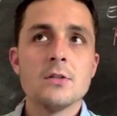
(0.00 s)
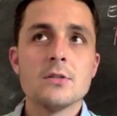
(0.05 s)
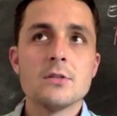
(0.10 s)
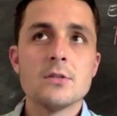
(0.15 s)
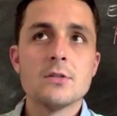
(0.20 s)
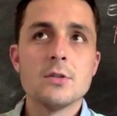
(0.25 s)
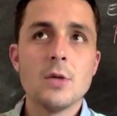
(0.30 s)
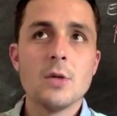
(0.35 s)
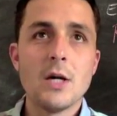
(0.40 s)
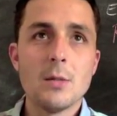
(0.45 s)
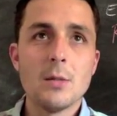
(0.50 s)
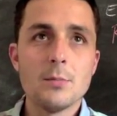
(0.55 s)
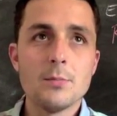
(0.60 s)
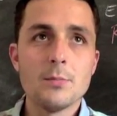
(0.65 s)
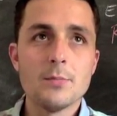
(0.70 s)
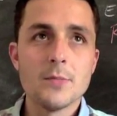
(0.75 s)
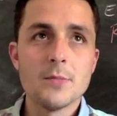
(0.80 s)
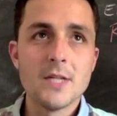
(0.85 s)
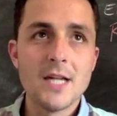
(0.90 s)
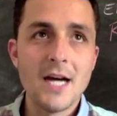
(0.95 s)
to help
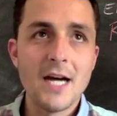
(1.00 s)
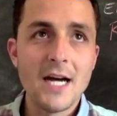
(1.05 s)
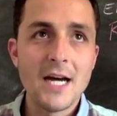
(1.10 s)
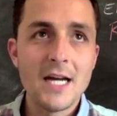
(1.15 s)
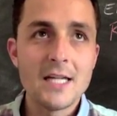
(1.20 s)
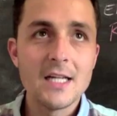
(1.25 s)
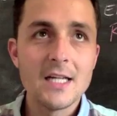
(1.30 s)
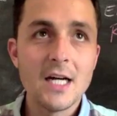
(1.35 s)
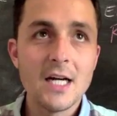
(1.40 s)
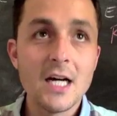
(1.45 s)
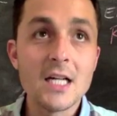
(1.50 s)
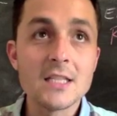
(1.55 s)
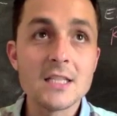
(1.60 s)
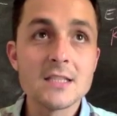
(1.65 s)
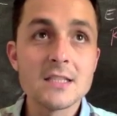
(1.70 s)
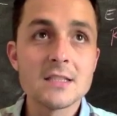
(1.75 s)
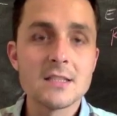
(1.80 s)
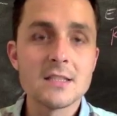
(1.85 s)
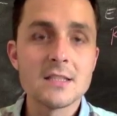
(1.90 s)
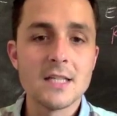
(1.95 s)
guide
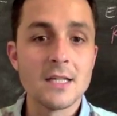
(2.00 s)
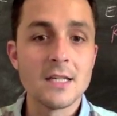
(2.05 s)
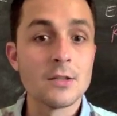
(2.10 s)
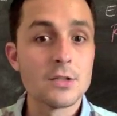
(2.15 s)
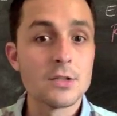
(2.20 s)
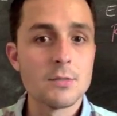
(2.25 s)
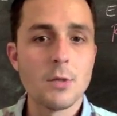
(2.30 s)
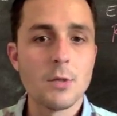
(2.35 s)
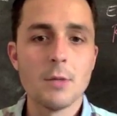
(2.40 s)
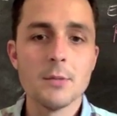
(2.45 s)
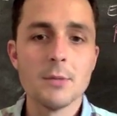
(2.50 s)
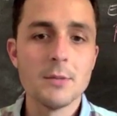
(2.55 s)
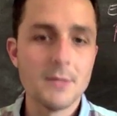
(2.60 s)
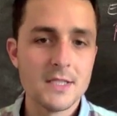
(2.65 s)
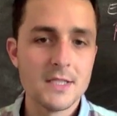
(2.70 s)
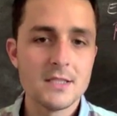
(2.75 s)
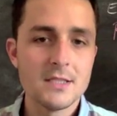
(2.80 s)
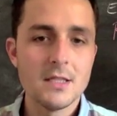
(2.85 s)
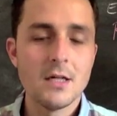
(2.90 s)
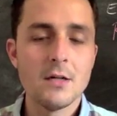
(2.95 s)
us, the English department,
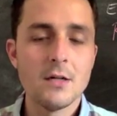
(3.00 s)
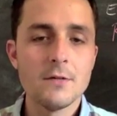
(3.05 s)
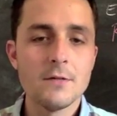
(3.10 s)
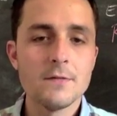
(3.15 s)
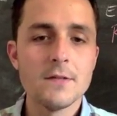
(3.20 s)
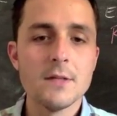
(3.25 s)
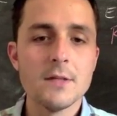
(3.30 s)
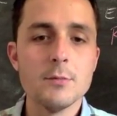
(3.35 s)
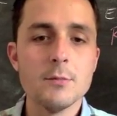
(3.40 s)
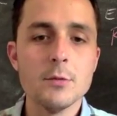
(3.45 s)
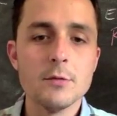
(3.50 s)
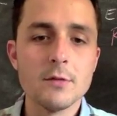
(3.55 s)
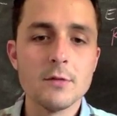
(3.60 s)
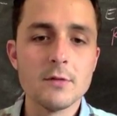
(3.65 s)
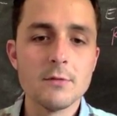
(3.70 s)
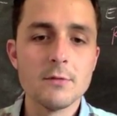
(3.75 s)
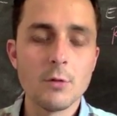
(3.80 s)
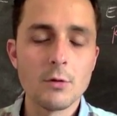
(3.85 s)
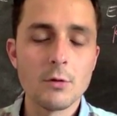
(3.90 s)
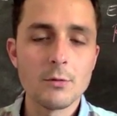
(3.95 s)
myself, in moving
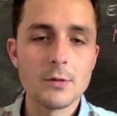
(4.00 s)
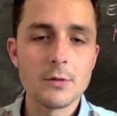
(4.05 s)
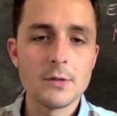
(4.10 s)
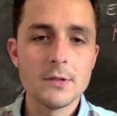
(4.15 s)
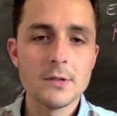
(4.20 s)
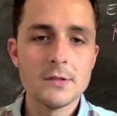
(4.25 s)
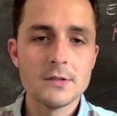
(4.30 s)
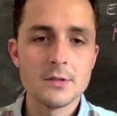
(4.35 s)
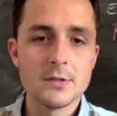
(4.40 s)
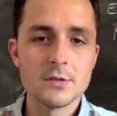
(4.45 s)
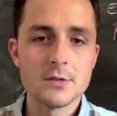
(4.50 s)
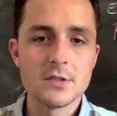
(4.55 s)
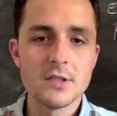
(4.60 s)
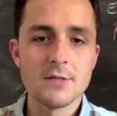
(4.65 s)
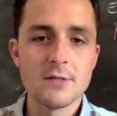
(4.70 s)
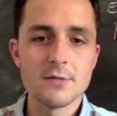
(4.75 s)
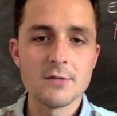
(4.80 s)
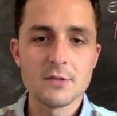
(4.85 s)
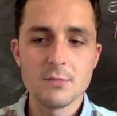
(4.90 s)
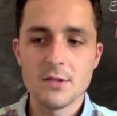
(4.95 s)
forward. So it's
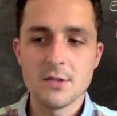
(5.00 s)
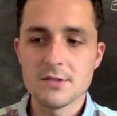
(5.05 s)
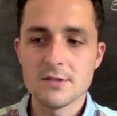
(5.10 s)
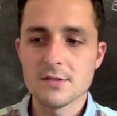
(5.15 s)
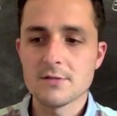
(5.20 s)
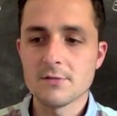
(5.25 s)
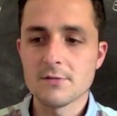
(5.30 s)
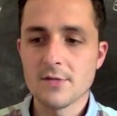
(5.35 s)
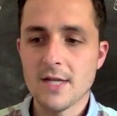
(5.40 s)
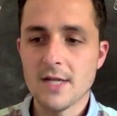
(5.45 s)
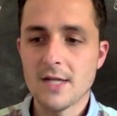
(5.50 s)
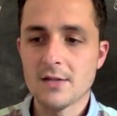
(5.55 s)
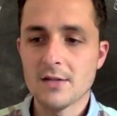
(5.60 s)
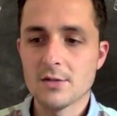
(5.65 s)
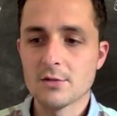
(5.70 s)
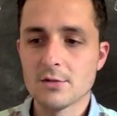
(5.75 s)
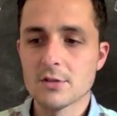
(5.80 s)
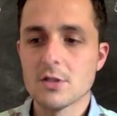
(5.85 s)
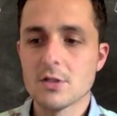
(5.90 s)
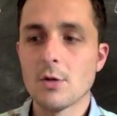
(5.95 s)
enough responses for that.
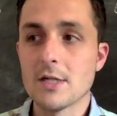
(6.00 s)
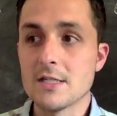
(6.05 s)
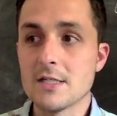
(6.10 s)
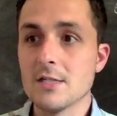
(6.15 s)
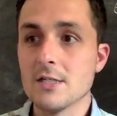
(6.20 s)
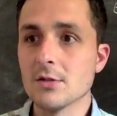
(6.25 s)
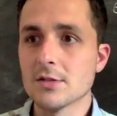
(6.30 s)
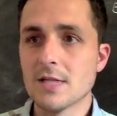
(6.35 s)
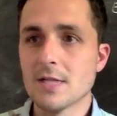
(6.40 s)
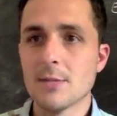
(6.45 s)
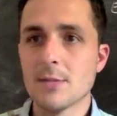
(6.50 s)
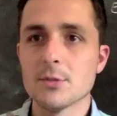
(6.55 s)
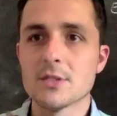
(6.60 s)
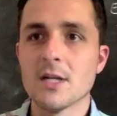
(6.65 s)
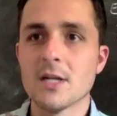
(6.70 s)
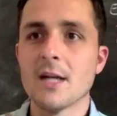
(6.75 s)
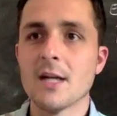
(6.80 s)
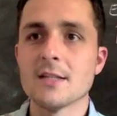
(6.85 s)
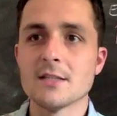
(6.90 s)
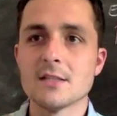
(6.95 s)
There is no ideal sample
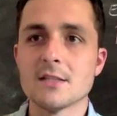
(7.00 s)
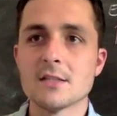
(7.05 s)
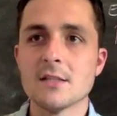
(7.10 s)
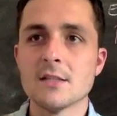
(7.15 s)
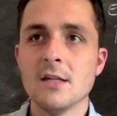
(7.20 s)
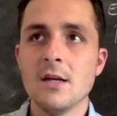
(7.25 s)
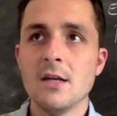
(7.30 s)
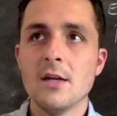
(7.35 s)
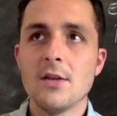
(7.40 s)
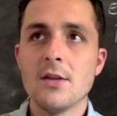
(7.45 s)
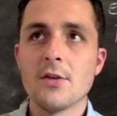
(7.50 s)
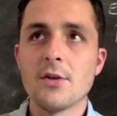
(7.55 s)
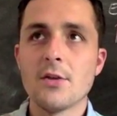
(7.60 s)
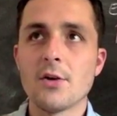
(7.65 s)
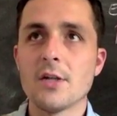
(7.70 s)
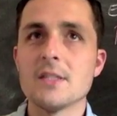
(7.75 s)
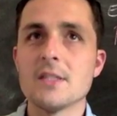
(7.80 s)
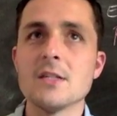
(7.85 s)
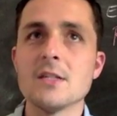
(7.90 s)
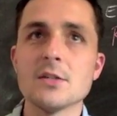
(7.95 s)
size. There are
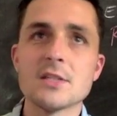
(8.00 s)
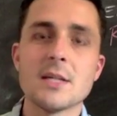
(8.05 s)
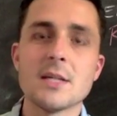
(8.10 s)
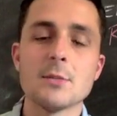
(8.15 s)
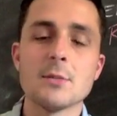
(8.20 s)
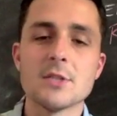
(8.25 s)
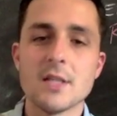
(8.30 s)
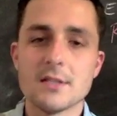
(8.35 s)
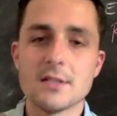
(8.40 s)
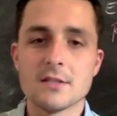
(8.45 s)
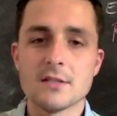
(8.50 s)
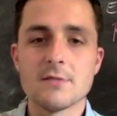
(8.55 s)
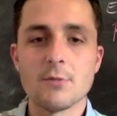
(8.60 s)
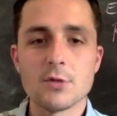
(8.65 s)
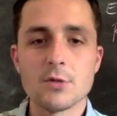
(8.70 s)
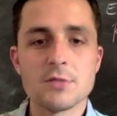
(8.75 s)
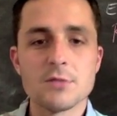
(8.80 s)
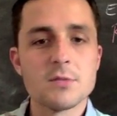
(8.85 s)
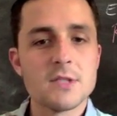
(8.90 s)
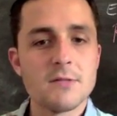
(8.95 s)
ideal sample sizes
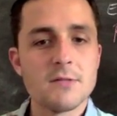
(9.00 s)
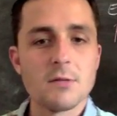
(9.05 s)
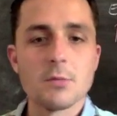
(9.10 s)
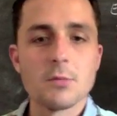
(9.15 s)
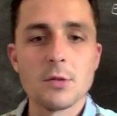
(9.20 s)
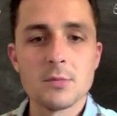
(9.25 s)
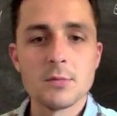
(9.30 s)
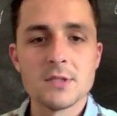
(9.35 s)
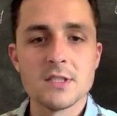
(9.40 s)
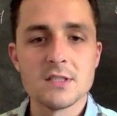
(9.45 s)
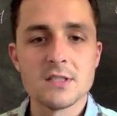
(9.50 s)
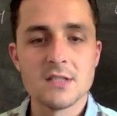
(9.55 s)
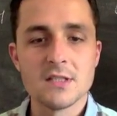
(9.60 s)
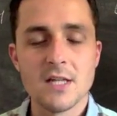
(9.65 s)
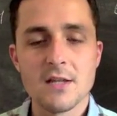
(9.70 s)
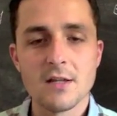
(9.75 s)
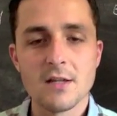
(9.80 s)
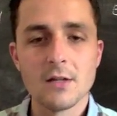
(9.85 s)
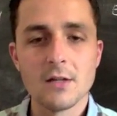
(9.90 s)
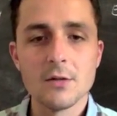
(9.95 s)
for specific purposes, and I
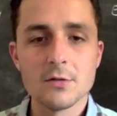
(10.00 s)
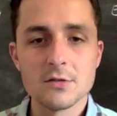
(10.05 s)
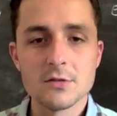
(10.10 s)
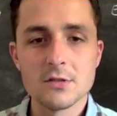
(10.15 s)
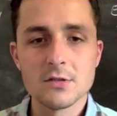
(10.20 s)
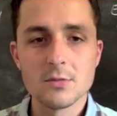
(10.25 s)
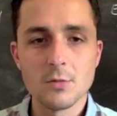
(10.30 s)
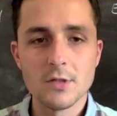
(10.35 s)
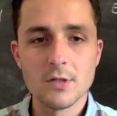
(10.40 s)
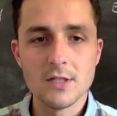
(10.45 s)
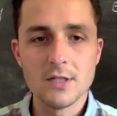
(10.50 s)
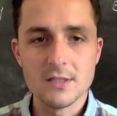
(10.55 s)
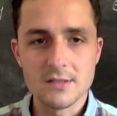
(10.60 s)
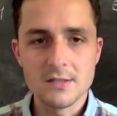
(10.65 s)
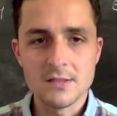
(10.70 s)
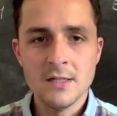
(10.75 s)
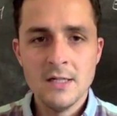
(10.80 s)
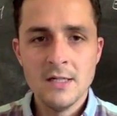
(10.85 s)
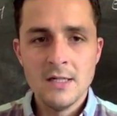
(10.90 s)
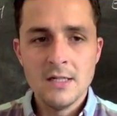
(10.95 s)
think close to 20 is